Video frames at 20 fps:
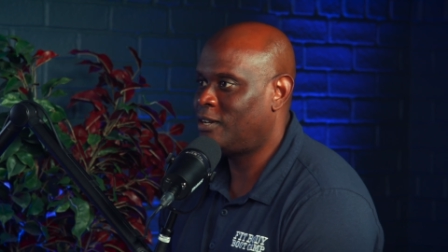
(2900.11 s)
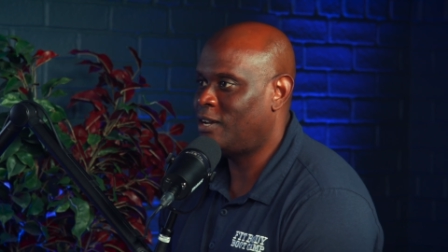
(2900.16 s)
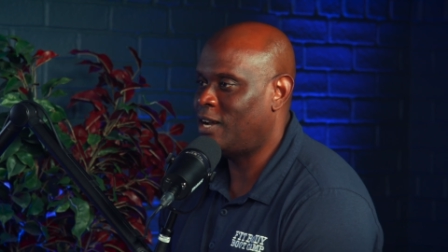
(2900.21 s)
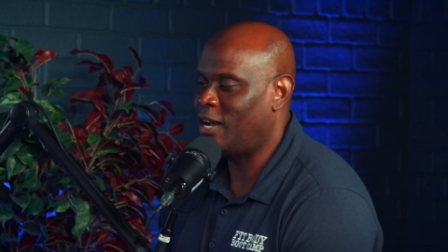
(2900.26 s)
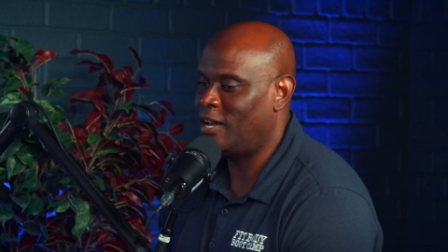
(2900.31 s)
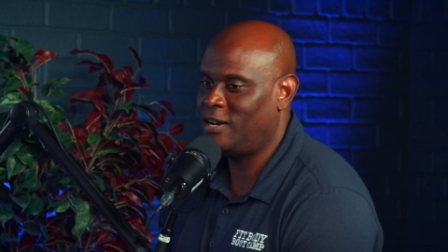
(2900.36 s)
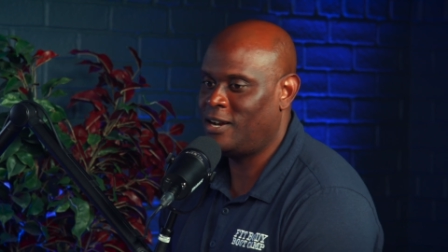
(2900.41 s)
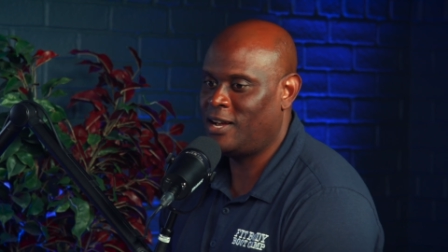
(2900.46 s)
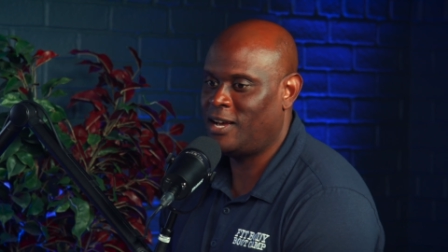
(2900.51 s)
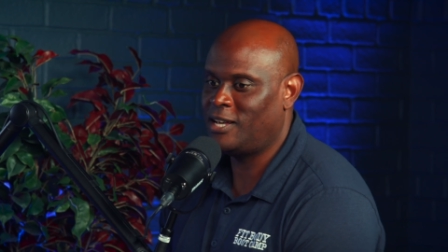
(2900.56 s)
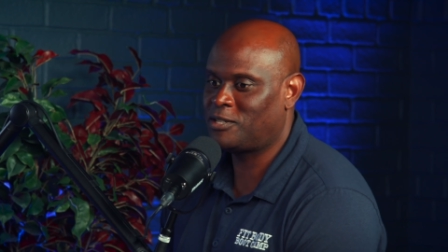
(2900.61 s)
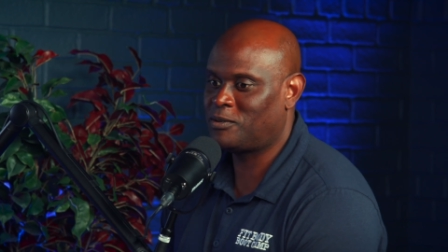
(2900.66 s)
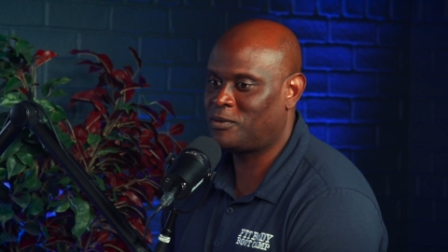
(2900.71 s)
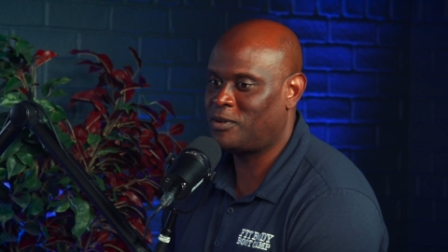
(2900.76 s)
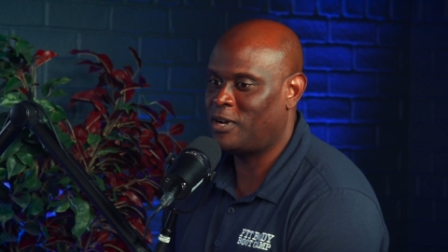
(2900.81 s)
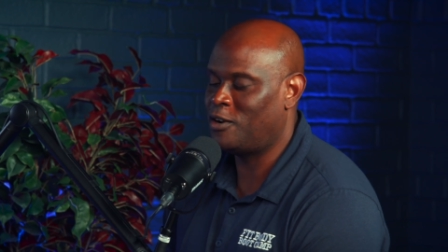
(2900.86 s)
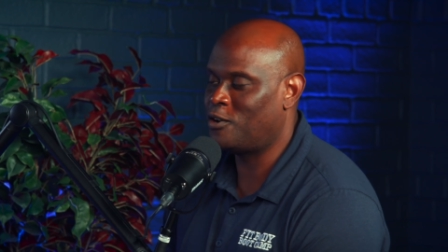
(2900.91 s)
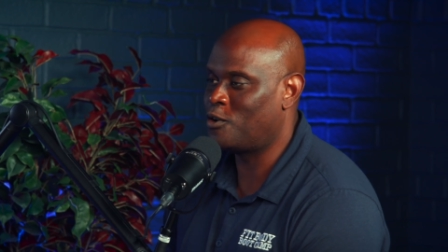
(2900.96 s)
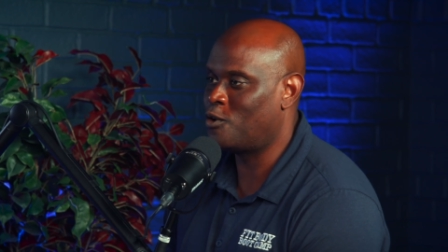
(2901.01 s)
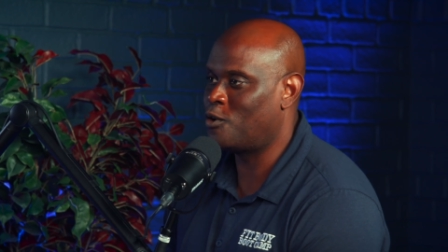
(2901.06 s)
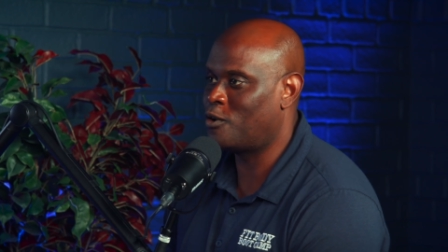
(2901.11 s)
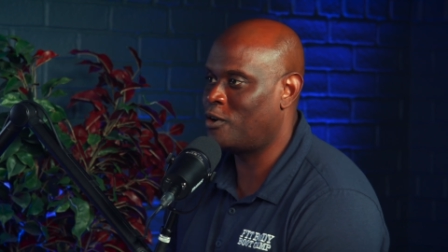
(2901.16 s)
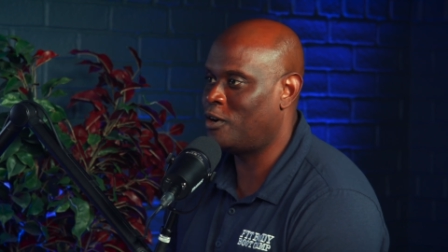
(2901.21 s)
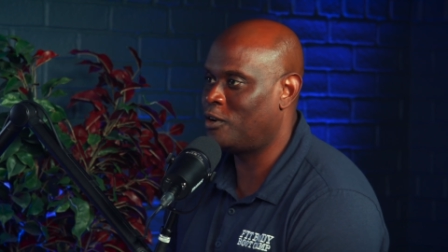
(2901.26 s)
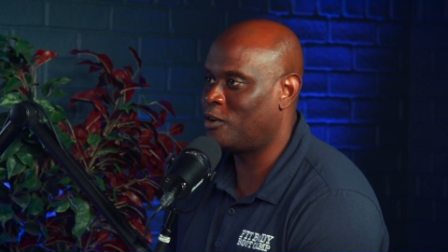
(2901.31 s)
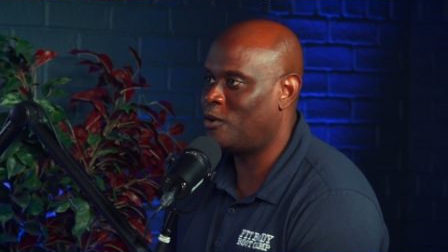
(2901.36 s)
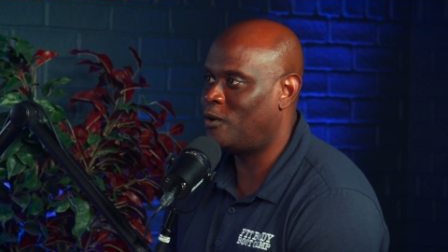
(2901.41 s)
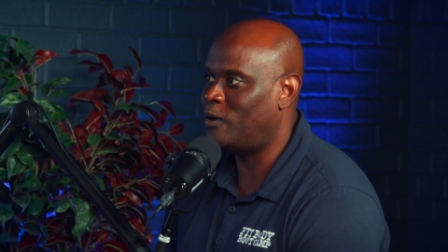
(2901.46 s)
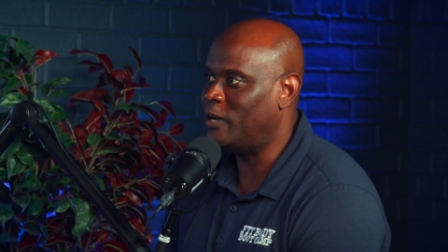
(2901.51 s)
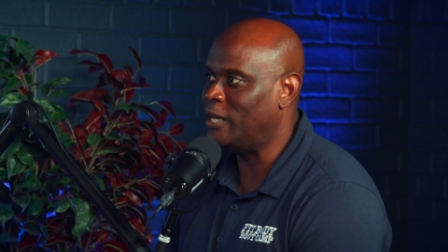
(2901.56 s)
I didn't ask, I didn't go
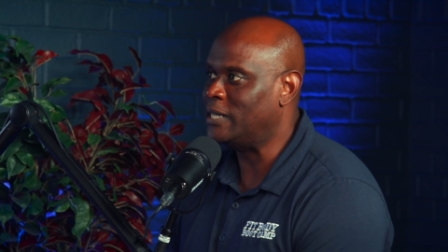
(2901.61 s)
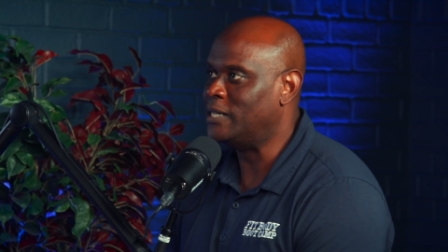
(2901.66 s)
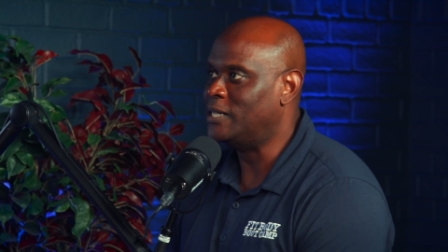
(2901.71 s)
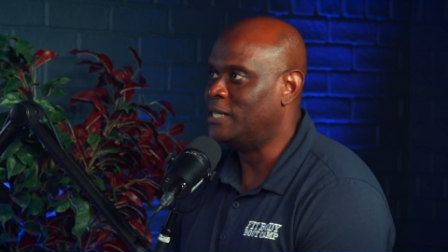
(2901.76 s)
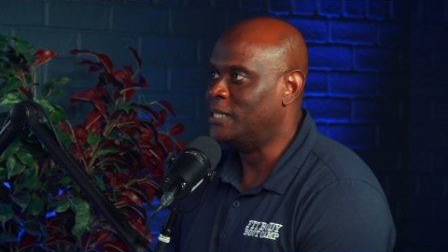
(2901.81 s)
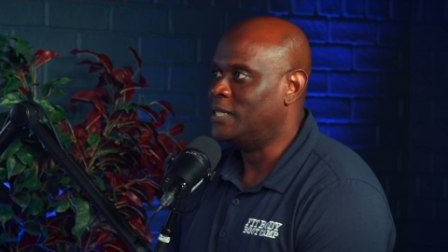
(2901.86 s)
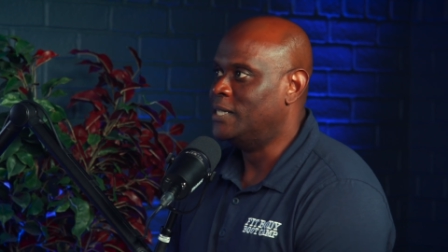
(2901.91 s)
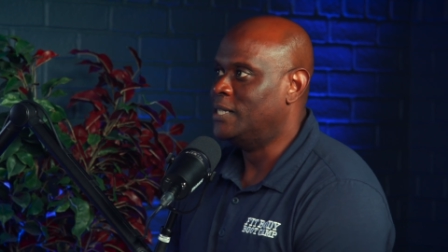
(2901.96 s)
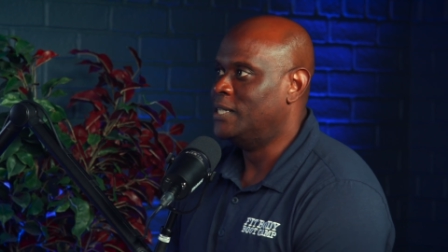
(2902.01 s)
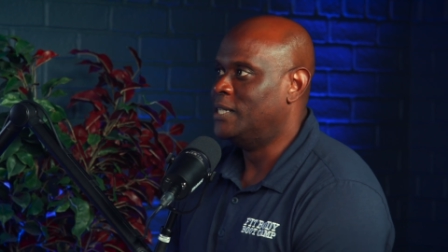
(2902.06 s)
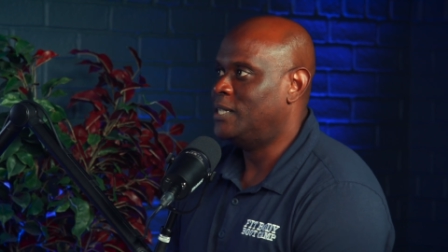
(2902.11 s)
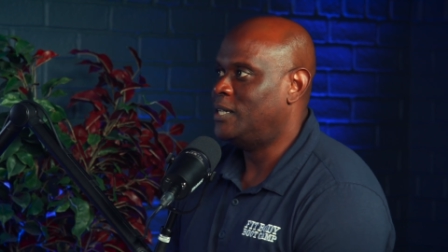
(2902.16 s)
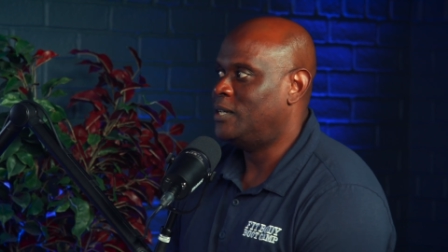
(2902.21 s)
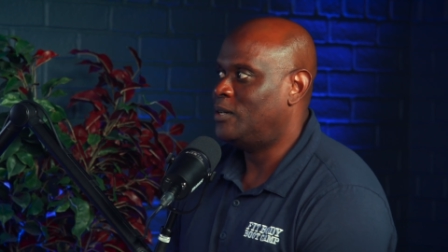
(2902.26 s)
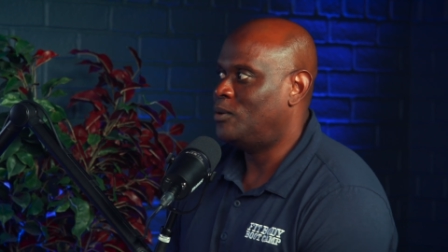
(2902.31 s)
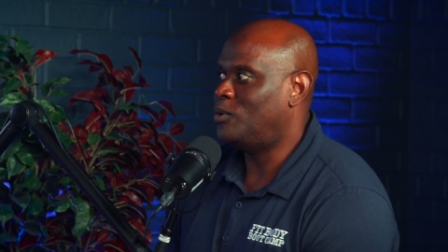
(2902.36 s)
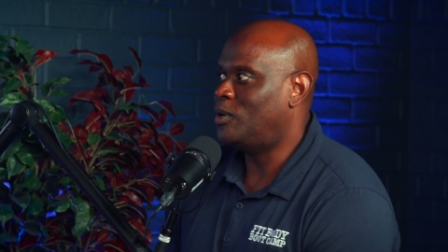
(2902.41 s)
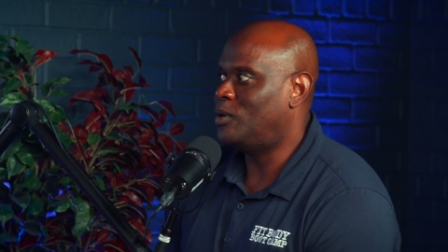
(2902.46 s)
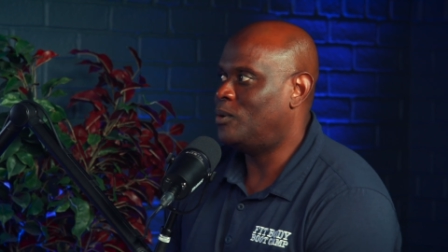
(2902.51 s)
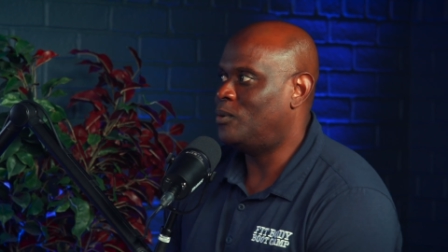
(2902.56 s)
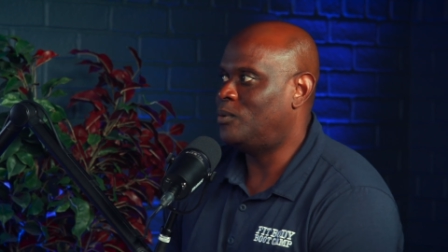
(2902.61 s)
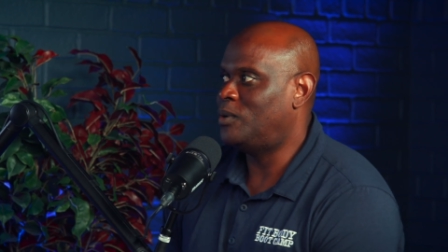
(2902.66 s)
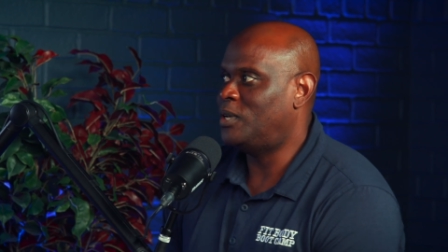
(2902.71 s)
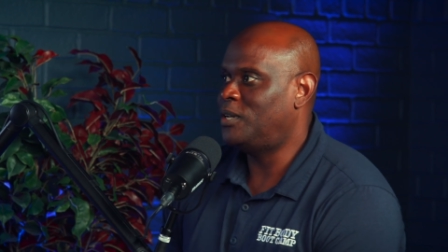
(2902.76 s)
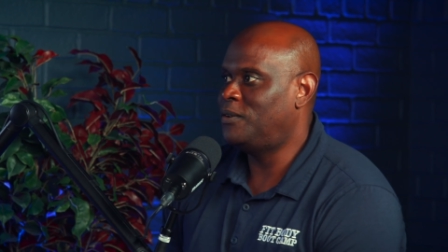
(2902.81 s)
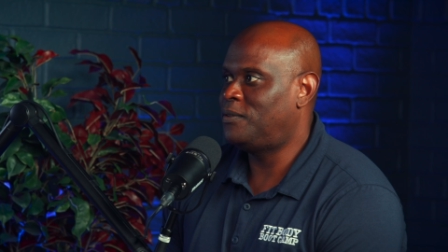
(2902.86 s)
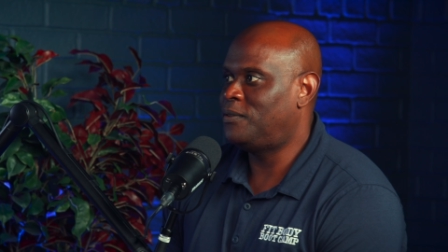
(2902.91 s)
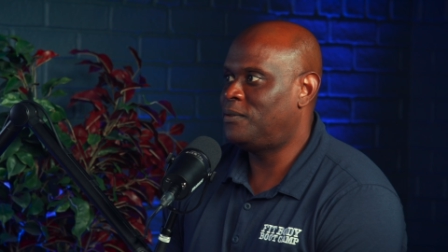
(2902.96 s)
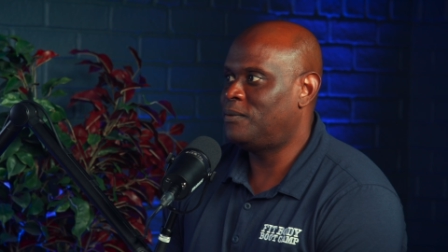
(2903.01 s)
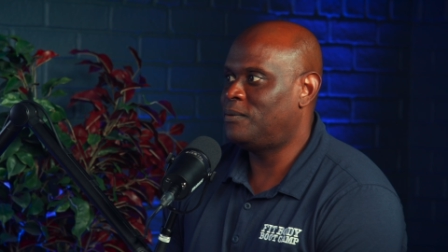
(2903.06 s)
around going, well, what
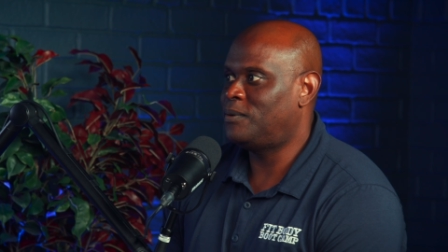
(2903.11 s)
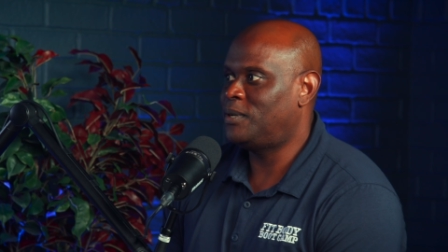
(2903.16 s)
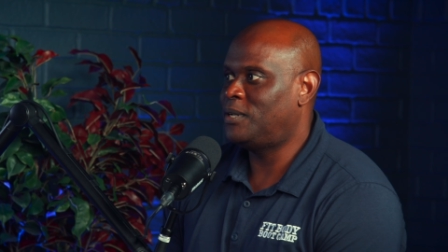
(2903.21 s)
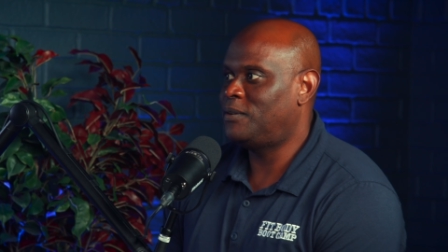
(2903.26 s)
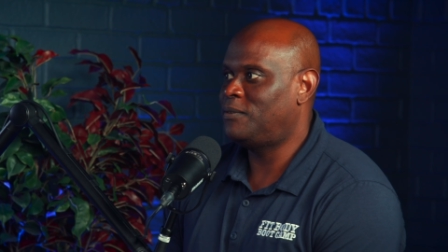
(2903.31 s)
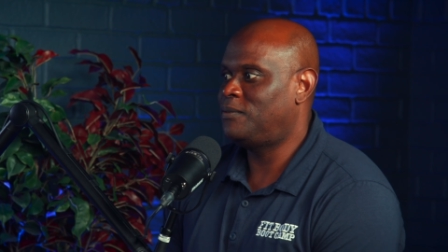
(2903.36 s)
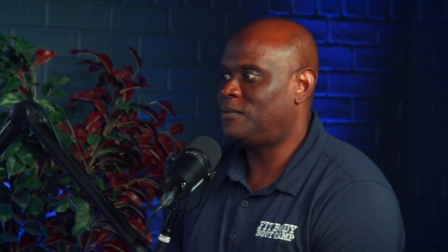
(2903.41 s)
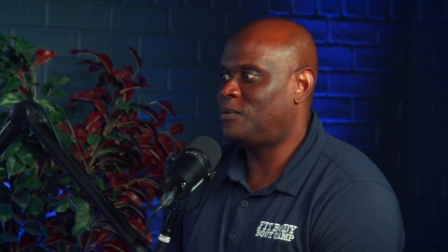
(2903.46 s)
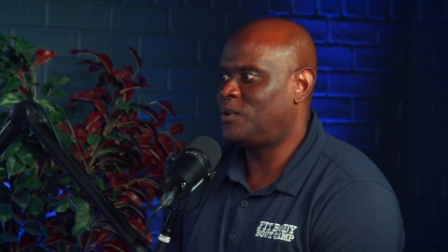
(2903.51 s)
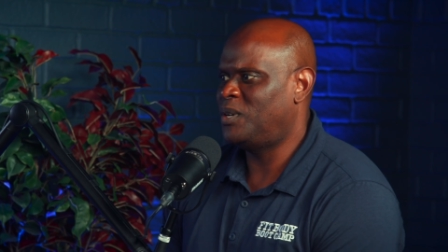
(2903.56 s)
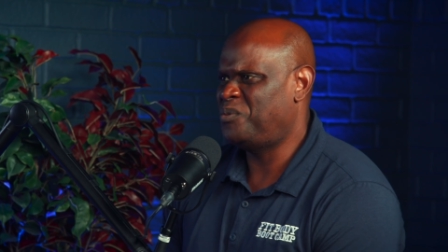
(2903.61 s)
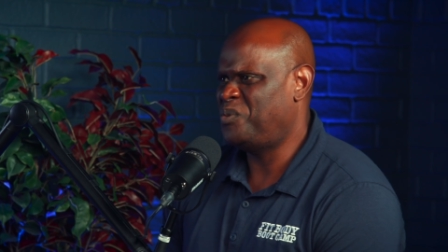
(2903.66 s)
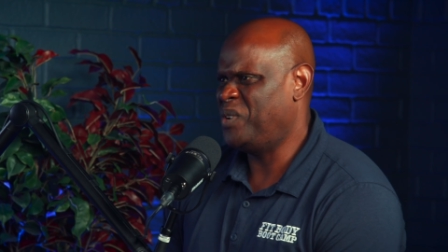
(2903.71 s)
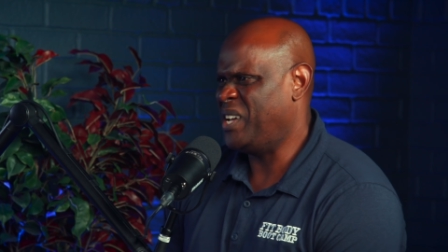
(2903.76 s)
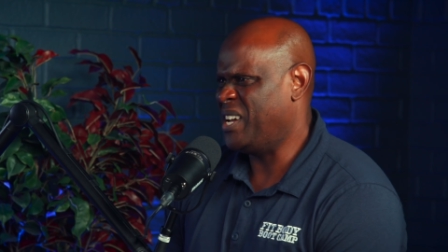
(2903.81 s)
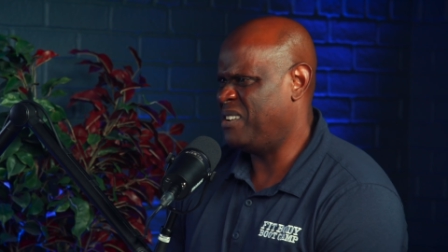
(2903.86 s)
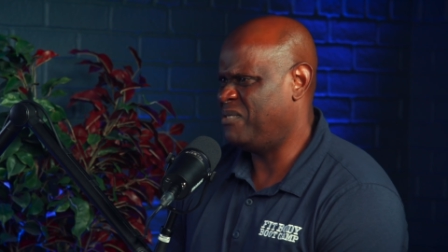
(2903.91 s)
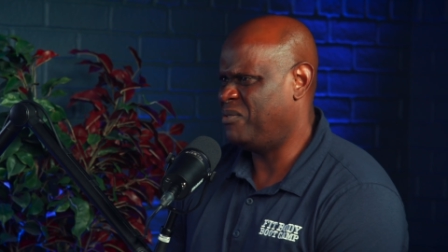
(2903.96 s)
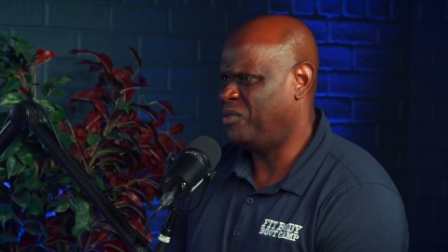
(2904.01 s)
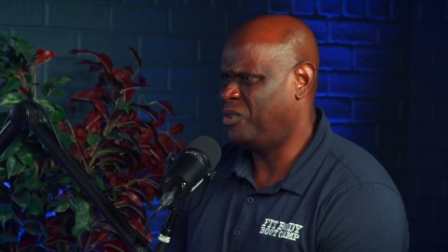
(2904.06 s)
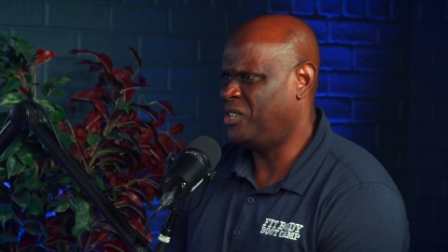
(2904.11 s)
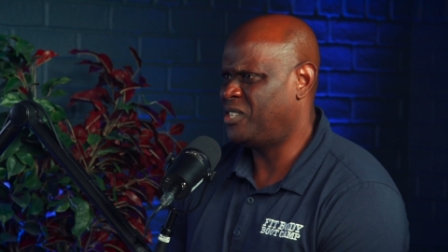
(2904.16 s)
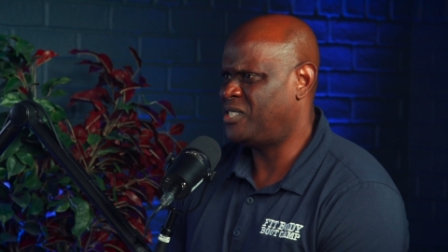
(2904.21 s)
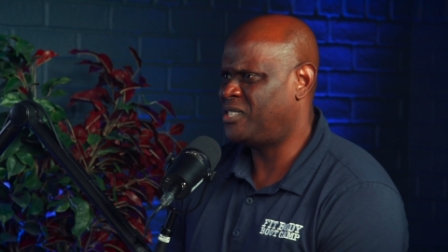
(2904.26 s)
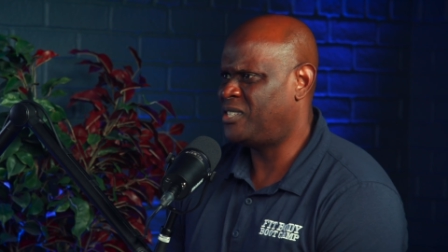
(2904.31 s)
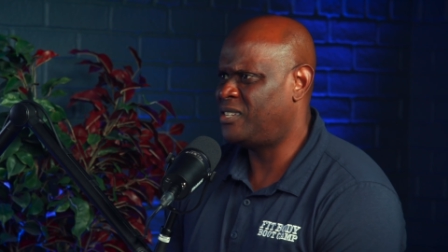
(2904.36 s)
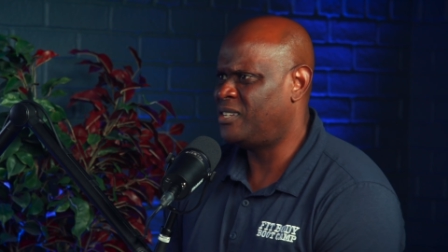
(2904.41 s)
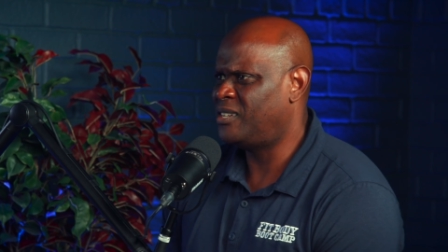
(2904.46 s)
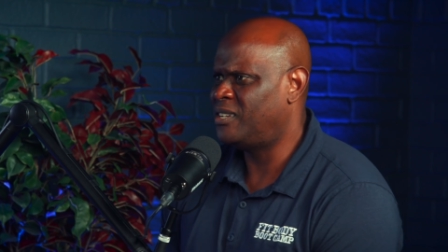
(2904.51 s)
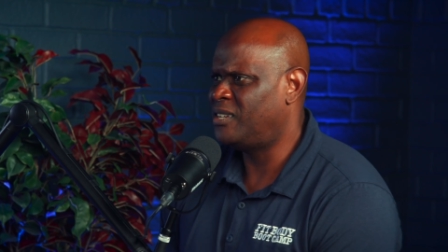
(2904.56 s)
if, what if, what if we get
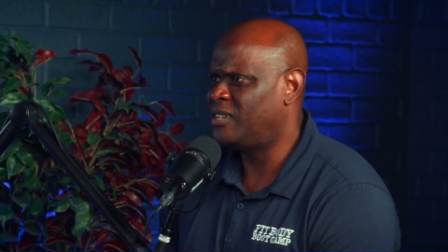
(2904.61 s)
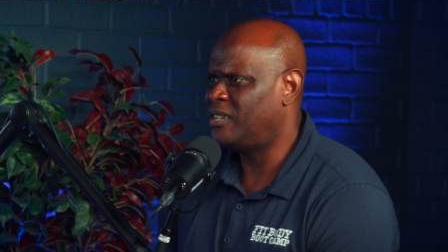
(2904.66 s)
divorced?